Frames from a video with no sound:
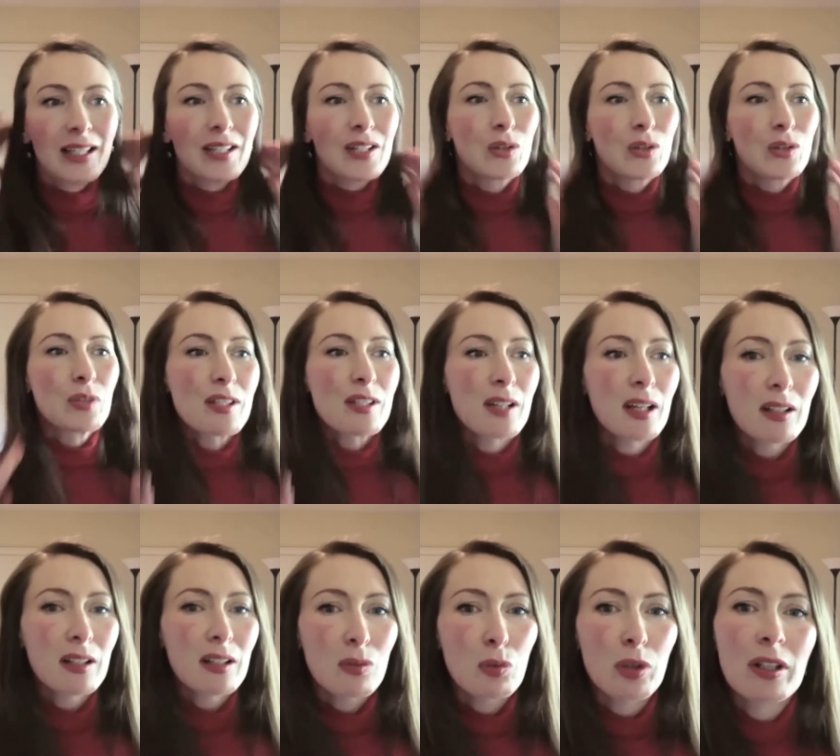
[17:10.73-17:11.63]
So we
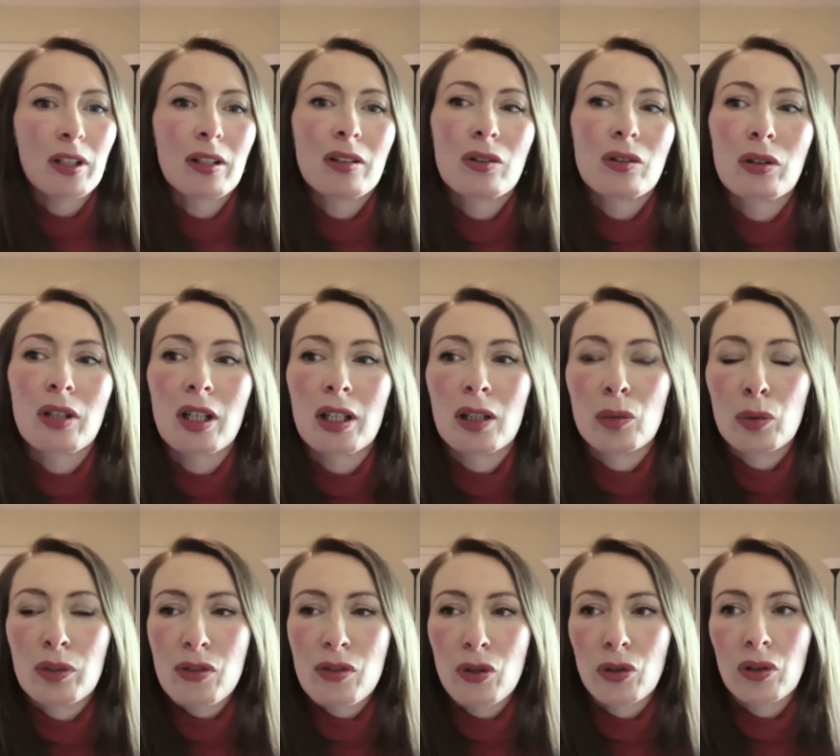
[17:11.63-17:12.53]
started working together
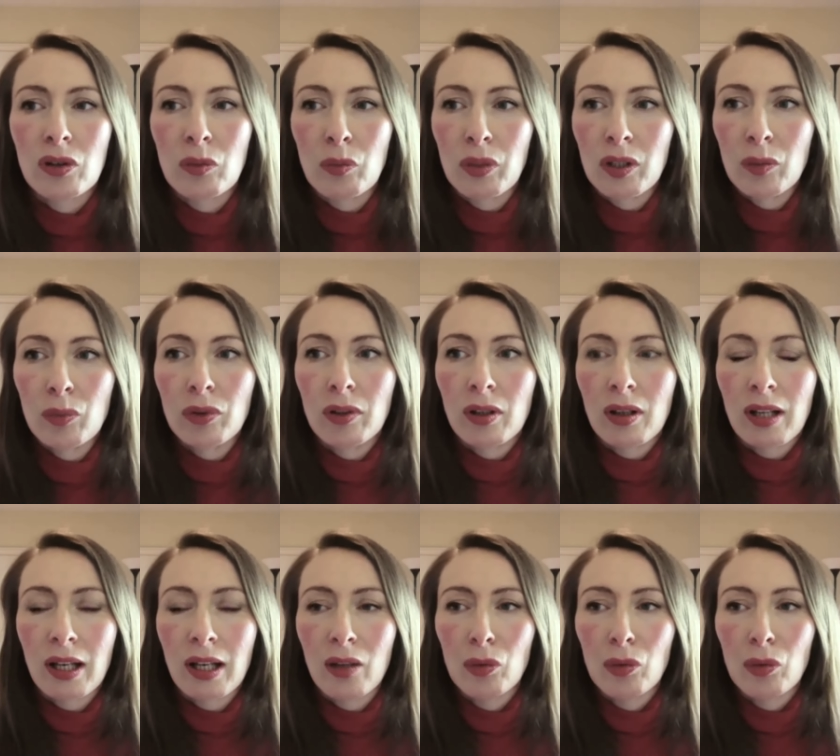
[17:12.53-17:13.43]
with certain people,
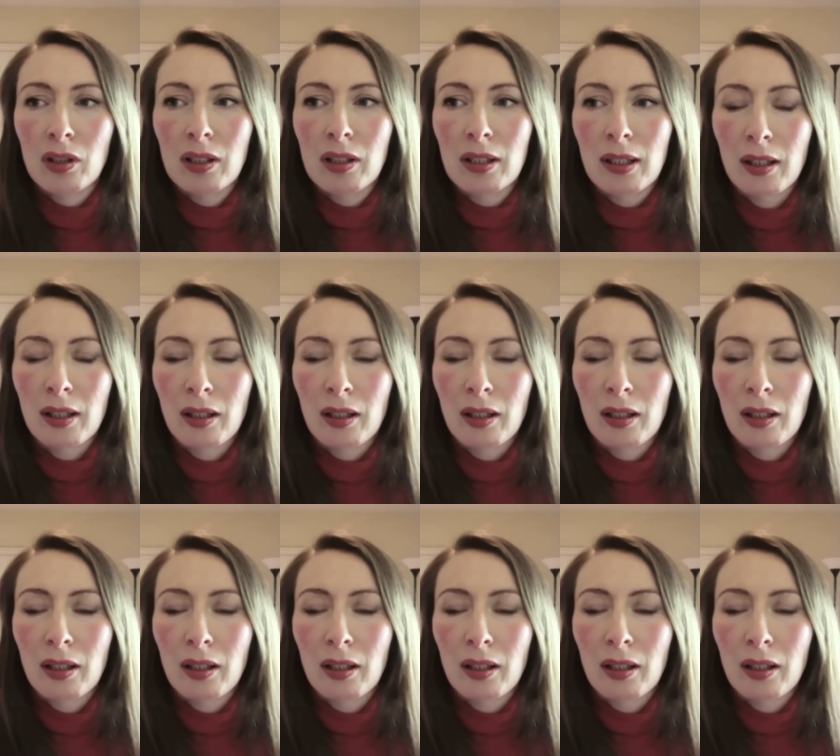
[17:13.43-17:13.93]
and we